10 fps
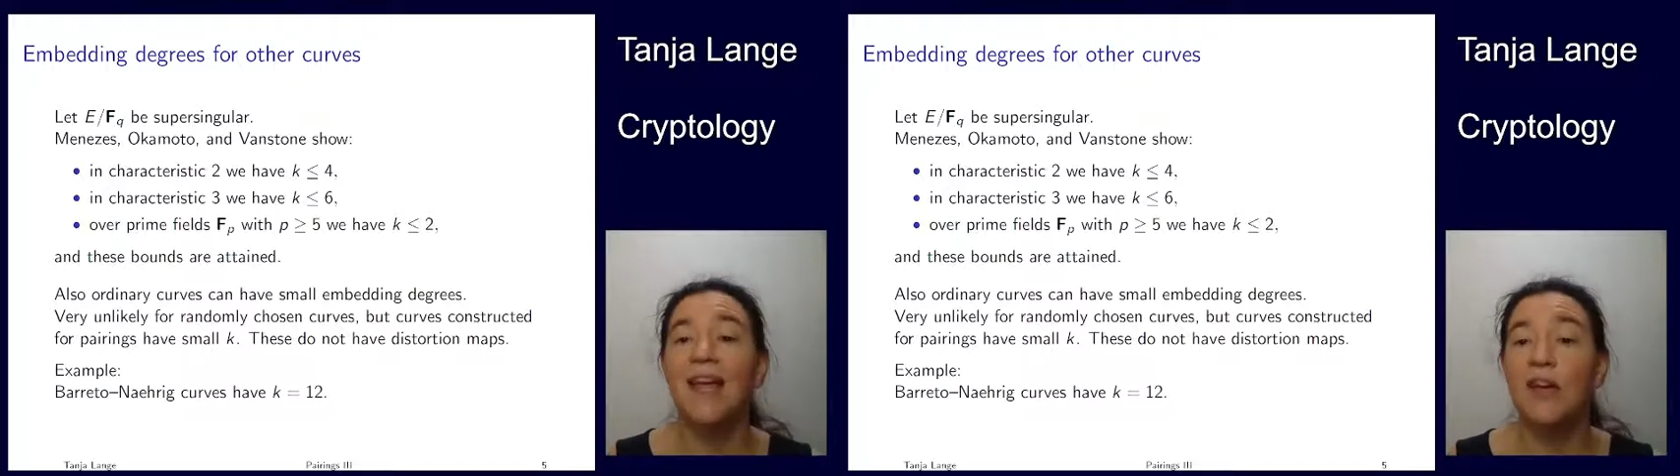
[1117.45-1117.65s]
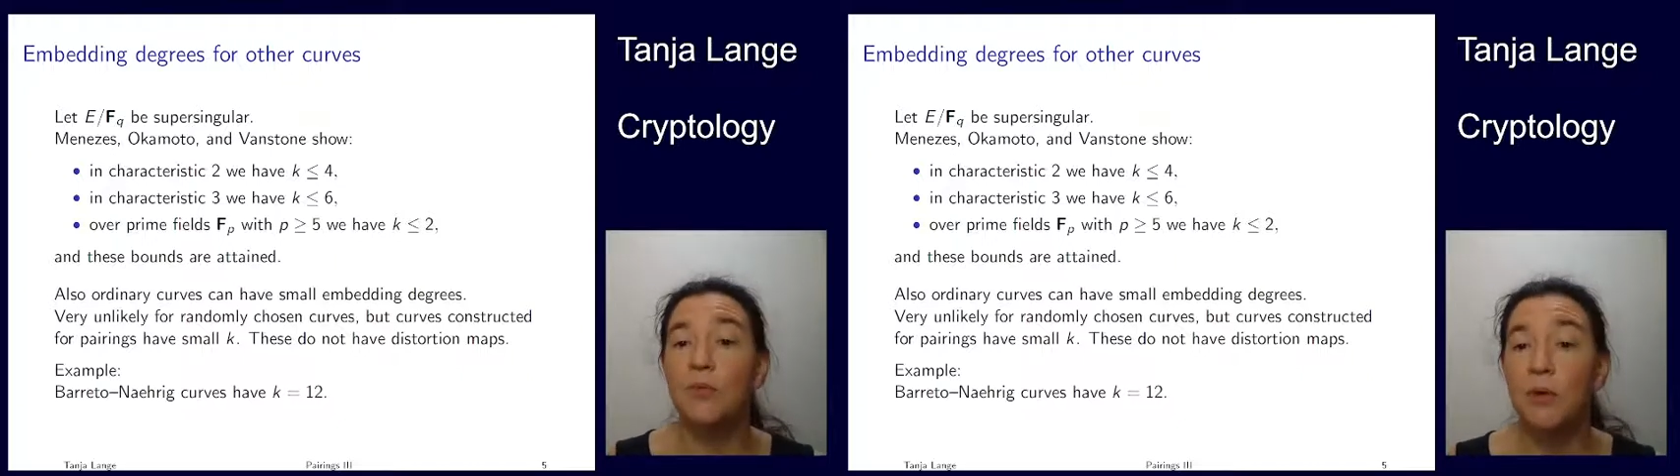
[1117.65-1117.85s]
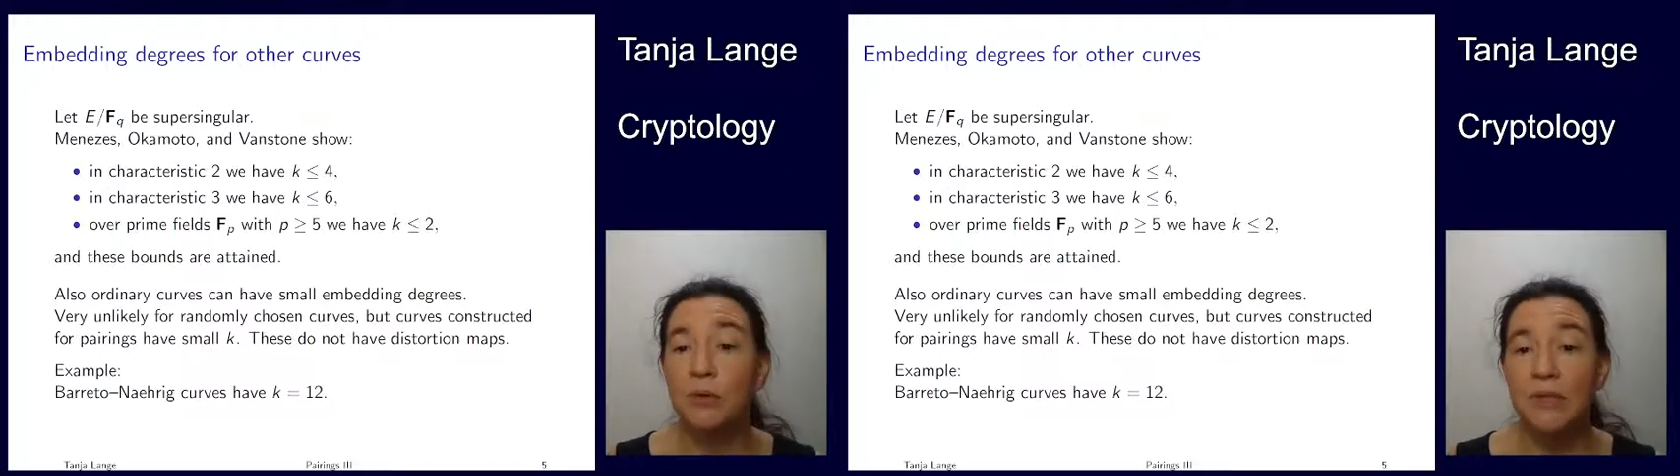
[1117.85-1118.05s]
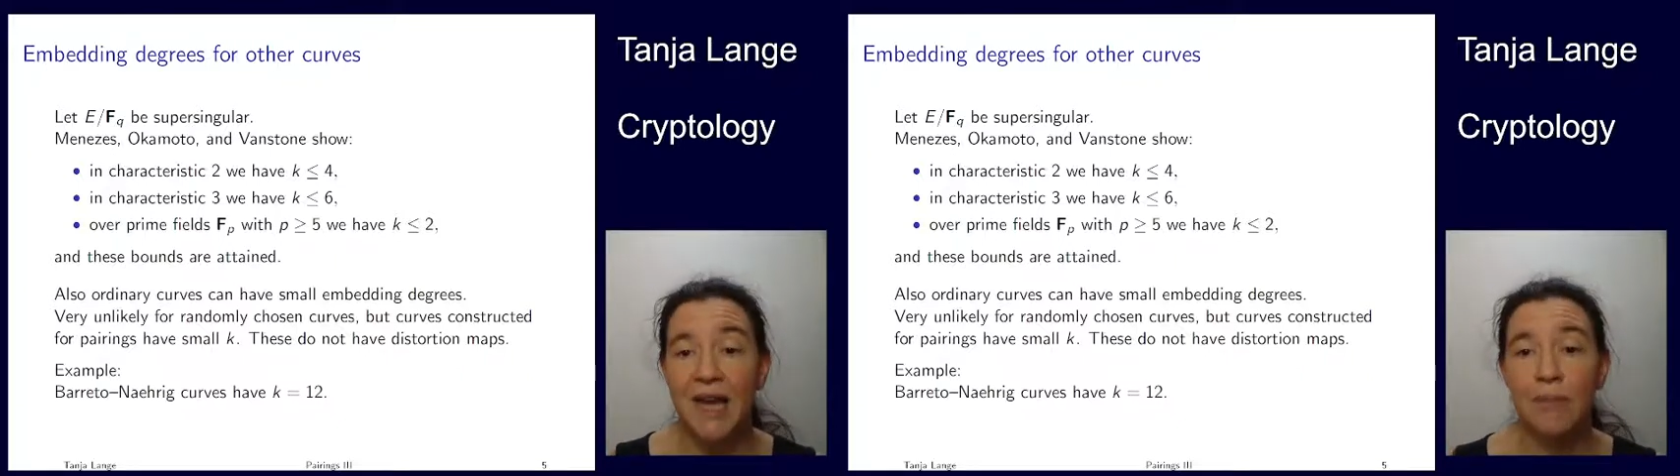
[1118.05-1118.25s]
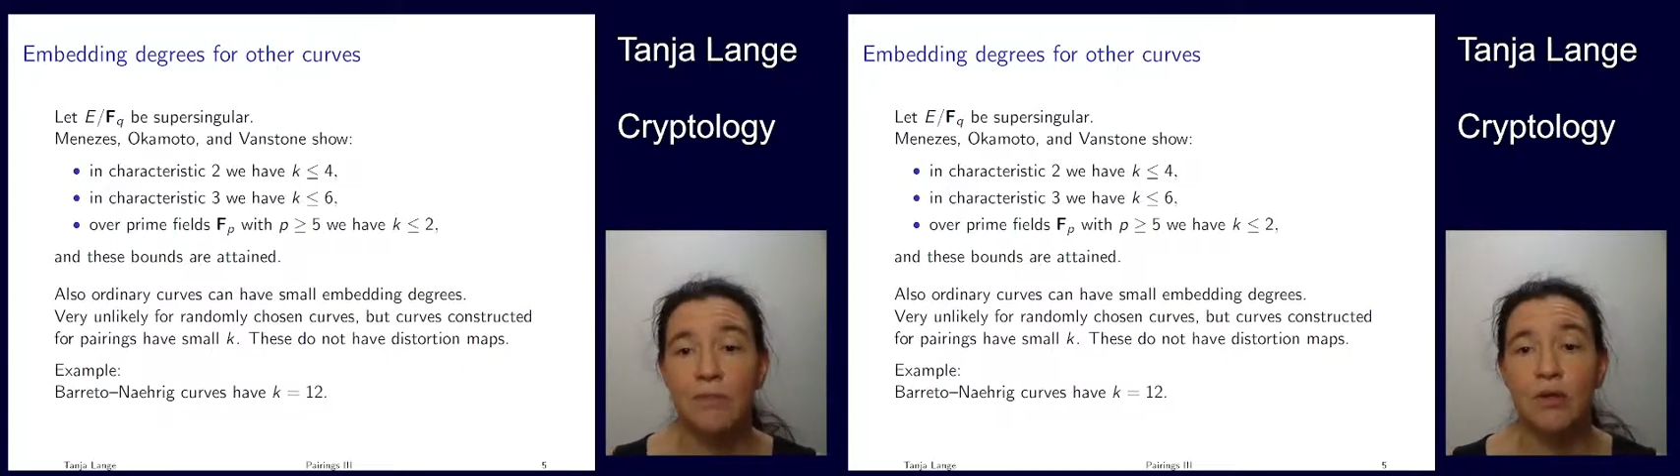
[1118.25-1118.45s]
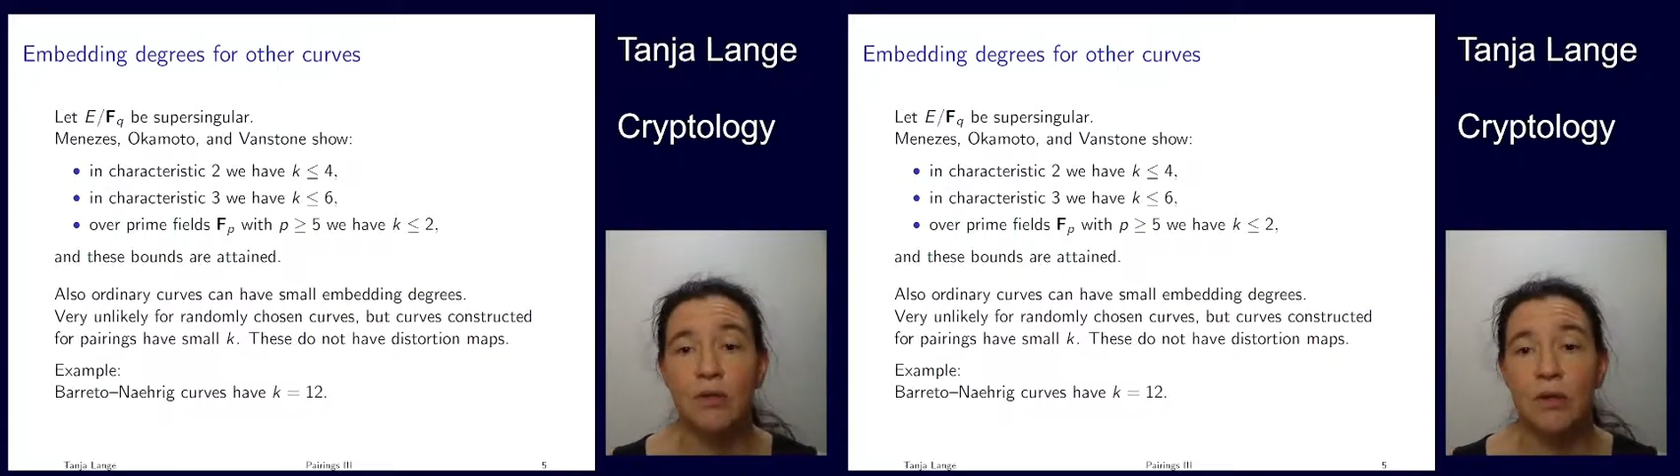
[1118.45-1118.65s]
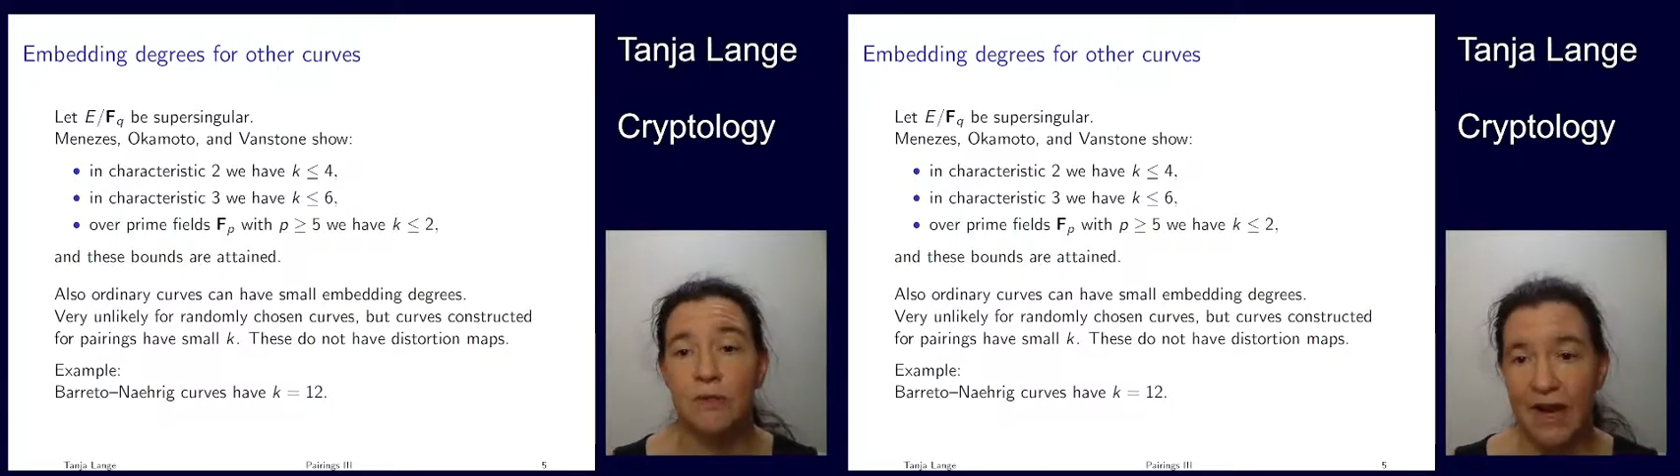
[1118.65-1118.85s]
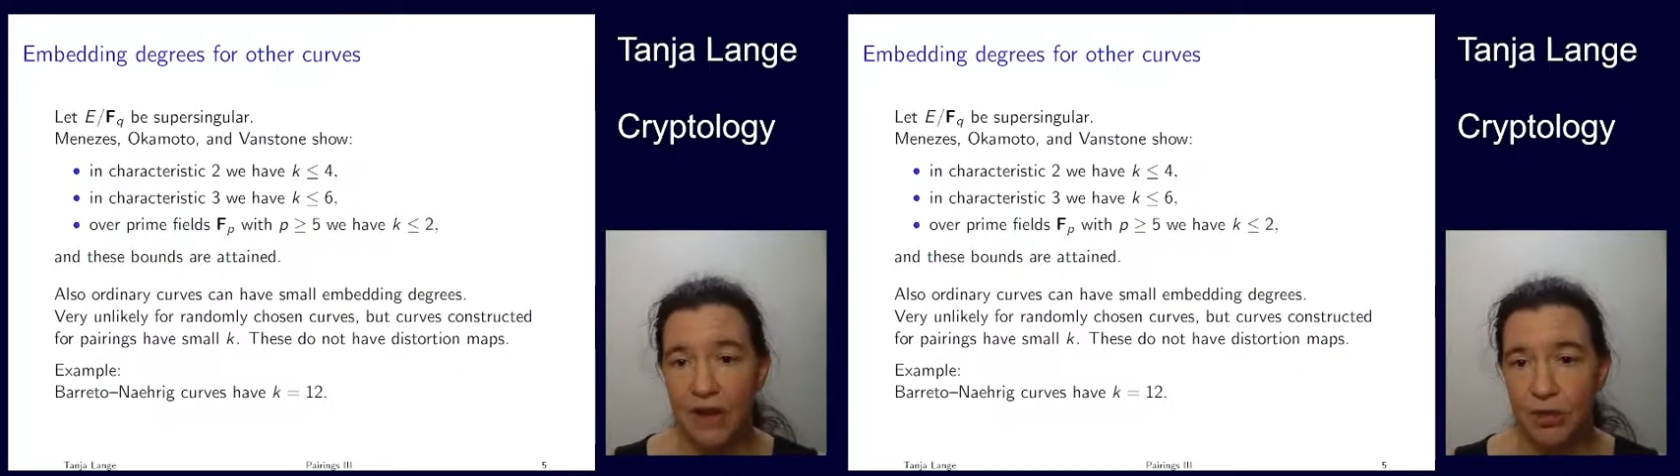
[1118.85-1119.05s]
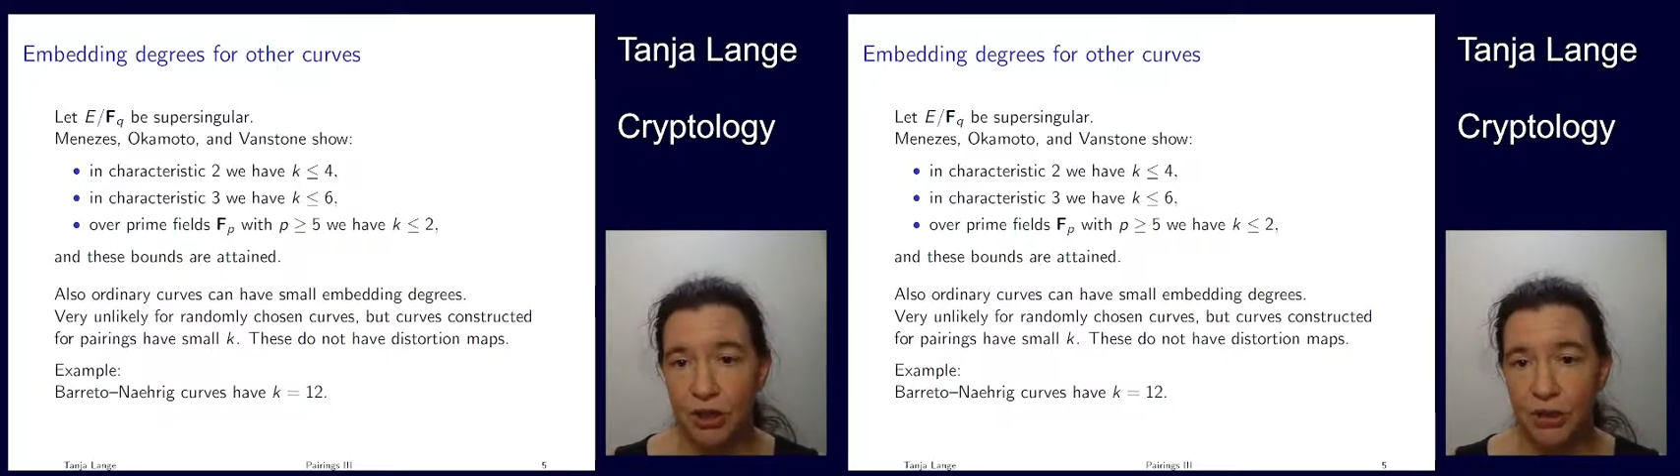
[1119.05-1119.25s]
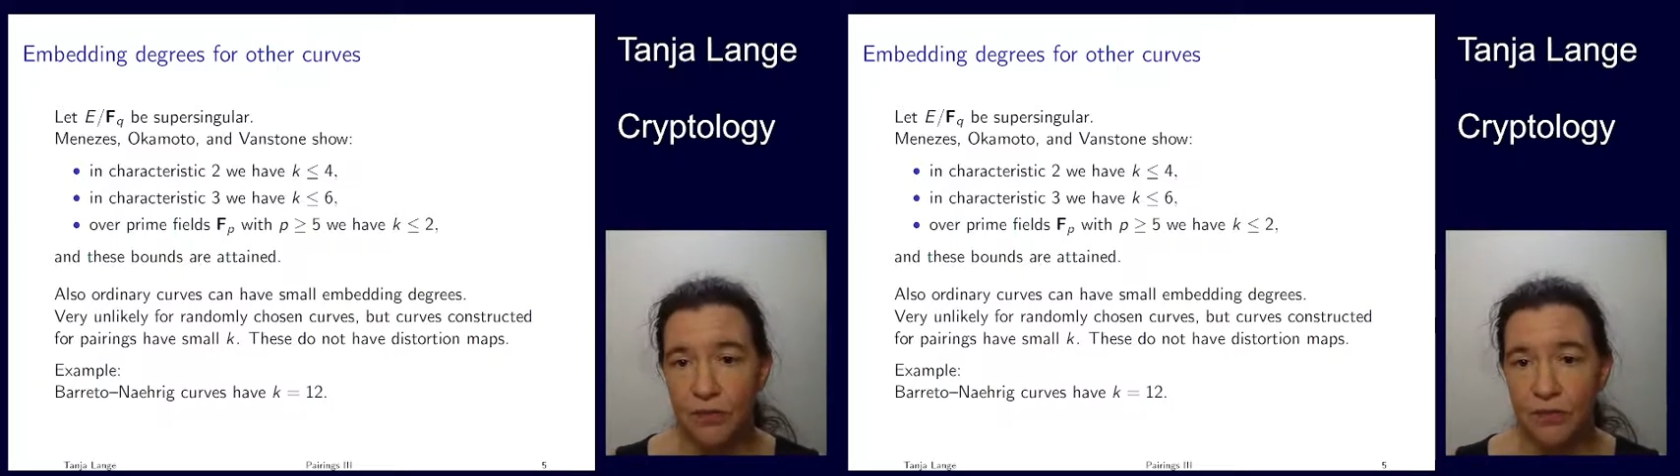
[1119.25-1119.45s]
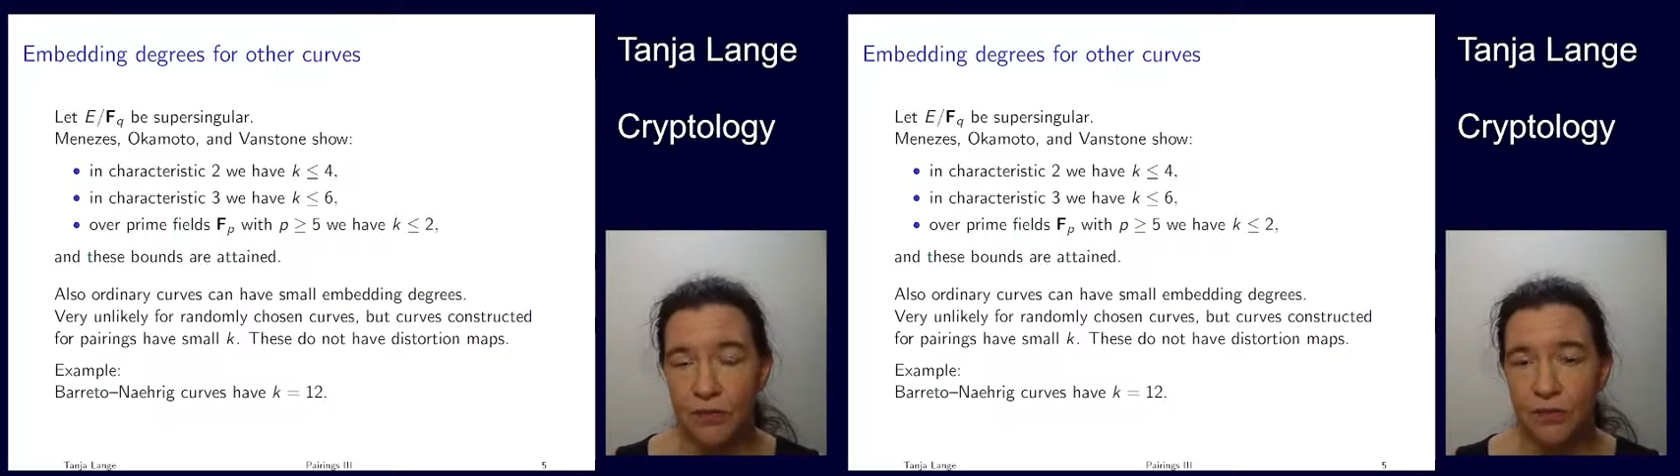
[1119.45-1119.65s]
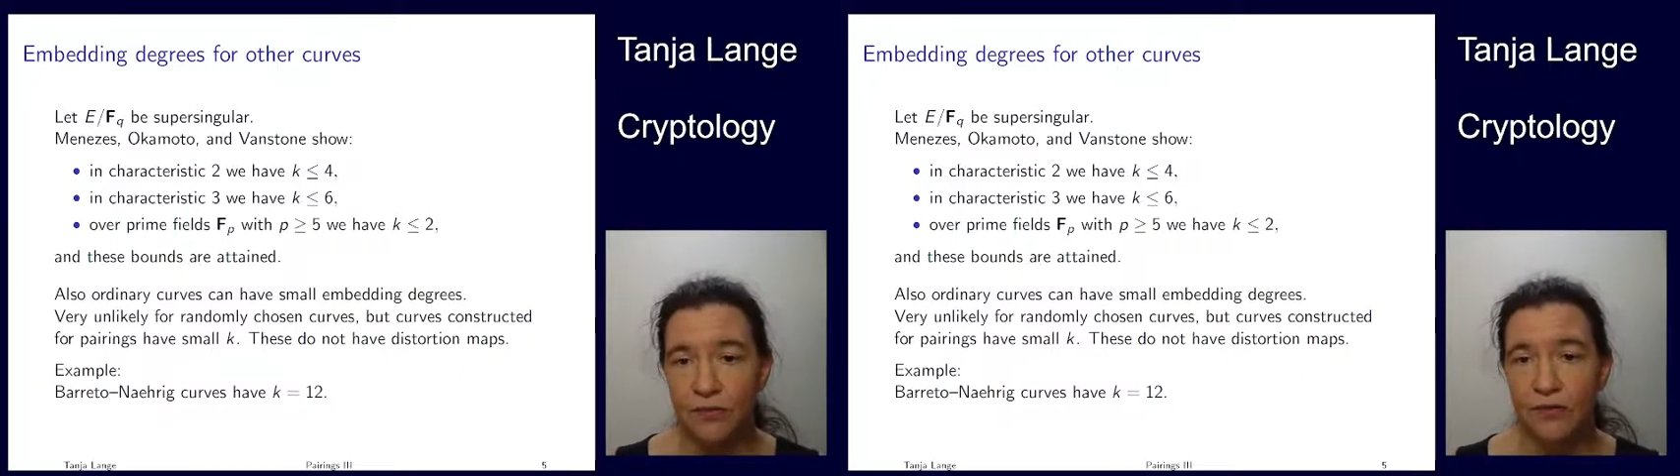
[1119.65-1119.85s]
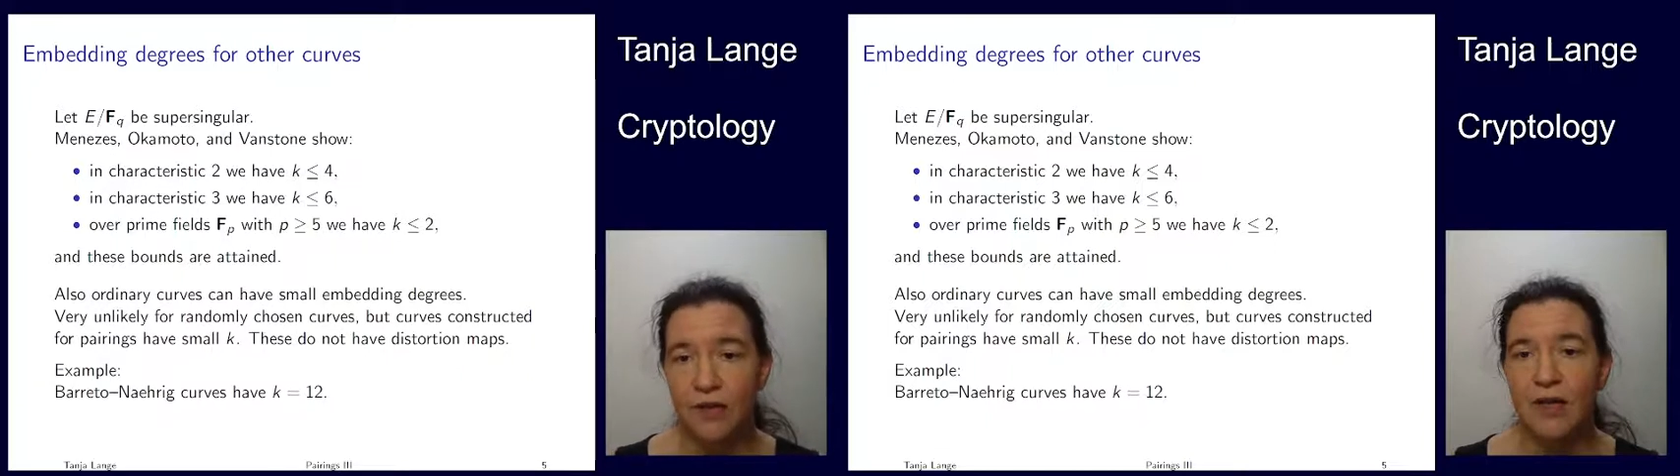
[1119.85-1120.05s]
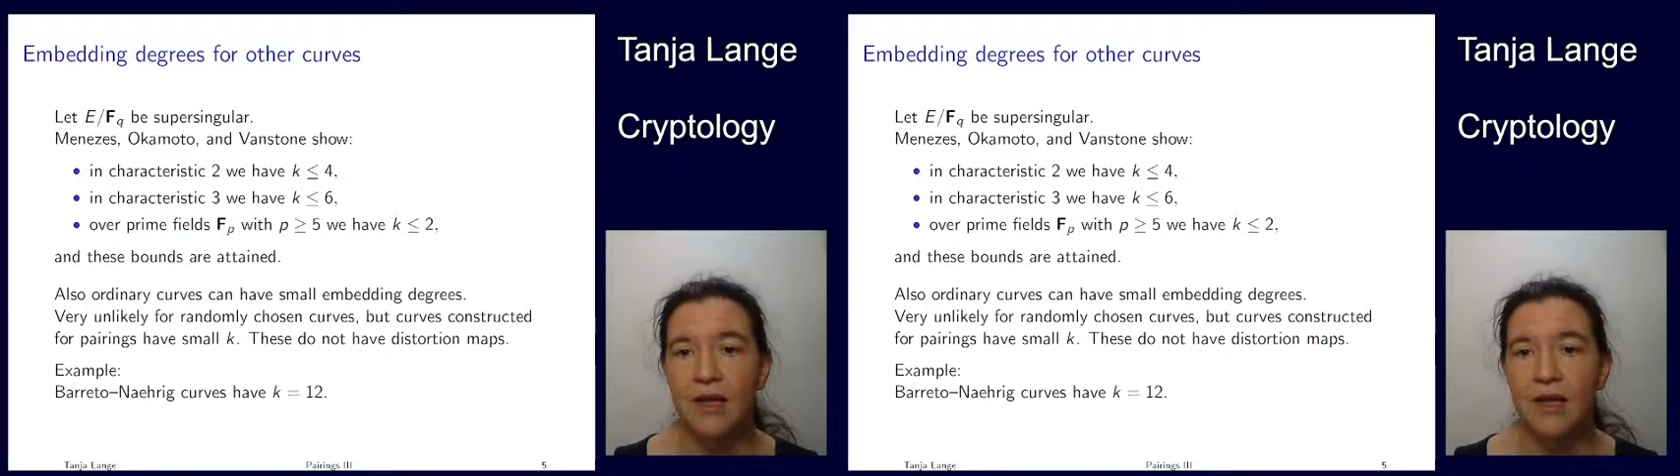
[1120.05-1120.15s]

It won't happen to your randomly chosen curve.